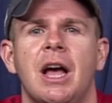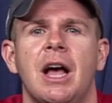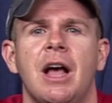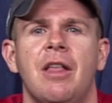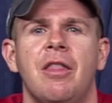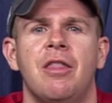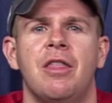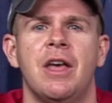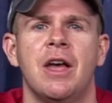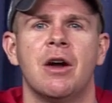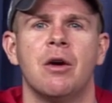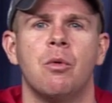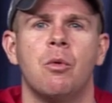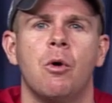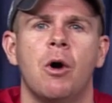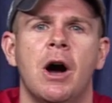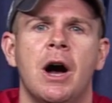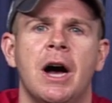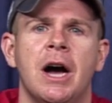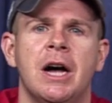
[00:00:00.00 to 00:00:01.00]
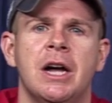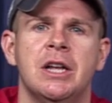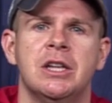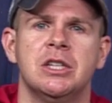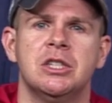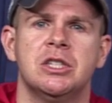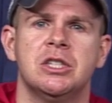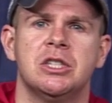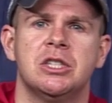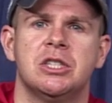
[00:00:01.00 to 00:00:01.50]
There
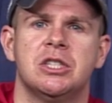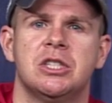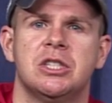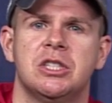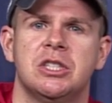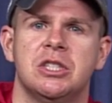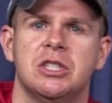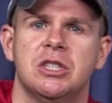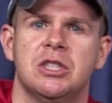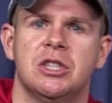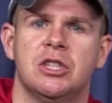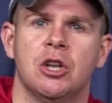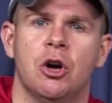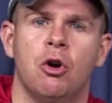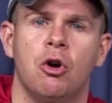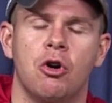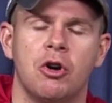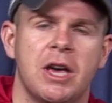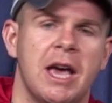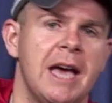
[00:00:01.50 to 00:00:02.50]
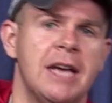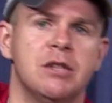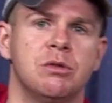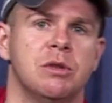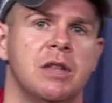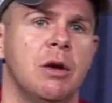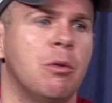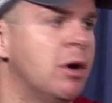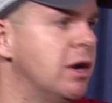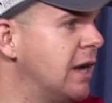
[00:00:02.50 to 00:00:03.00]
was the whole case where
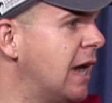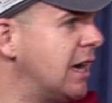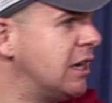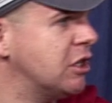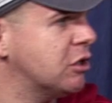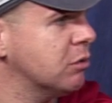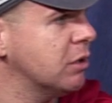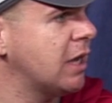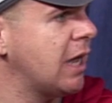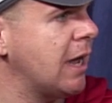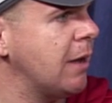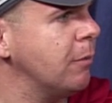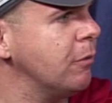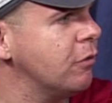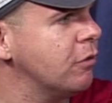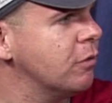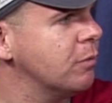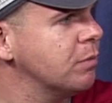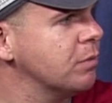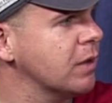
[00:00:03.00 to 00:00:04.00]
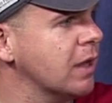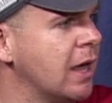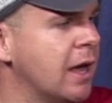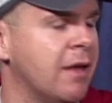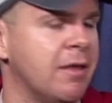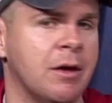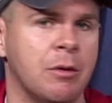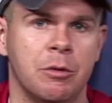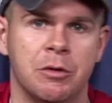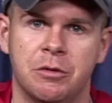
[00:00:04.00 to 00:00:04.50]
they won 93 games,
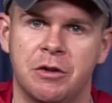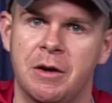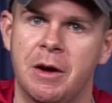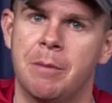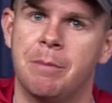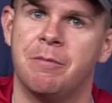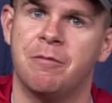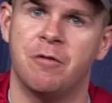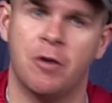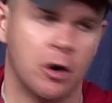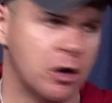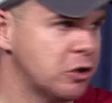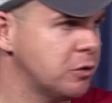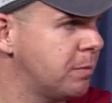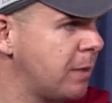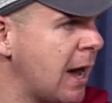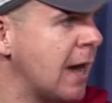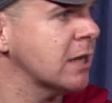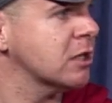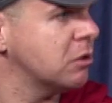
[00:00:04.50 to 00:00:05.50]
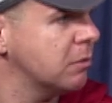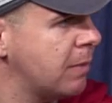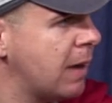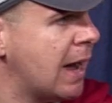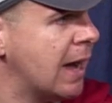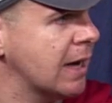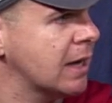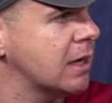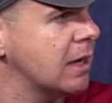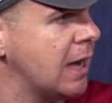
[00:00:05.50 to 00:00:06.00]
and it was their first
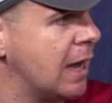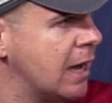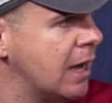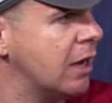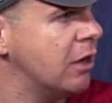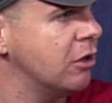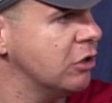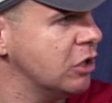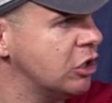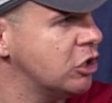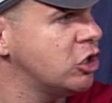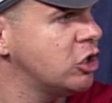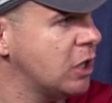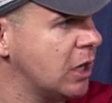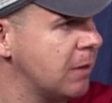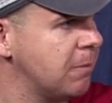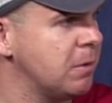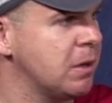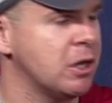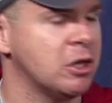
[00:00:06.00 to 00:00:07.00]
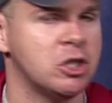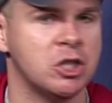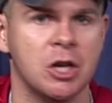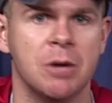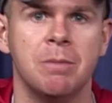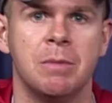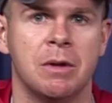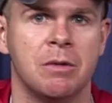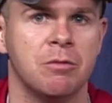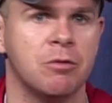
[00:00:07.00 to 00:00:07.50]
back-to-back AL East
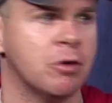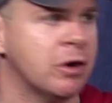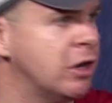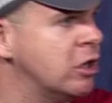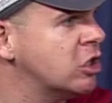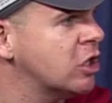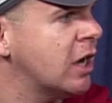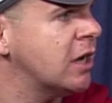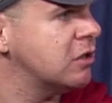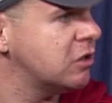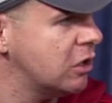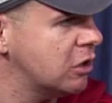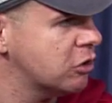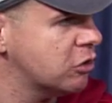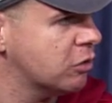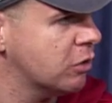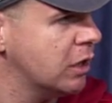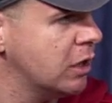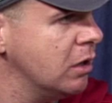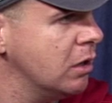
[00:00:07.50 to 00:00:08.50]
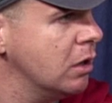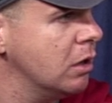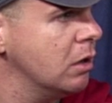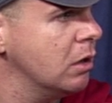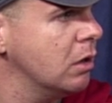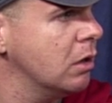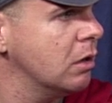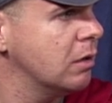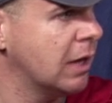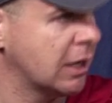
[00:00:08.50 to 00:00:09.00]
championship in franchise history.
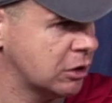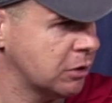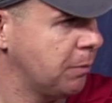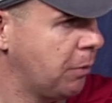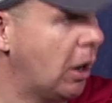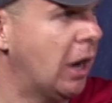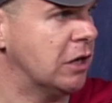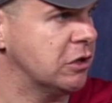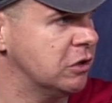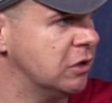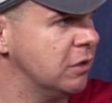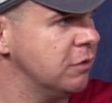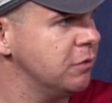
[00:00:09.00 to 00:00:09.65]
That's a positive.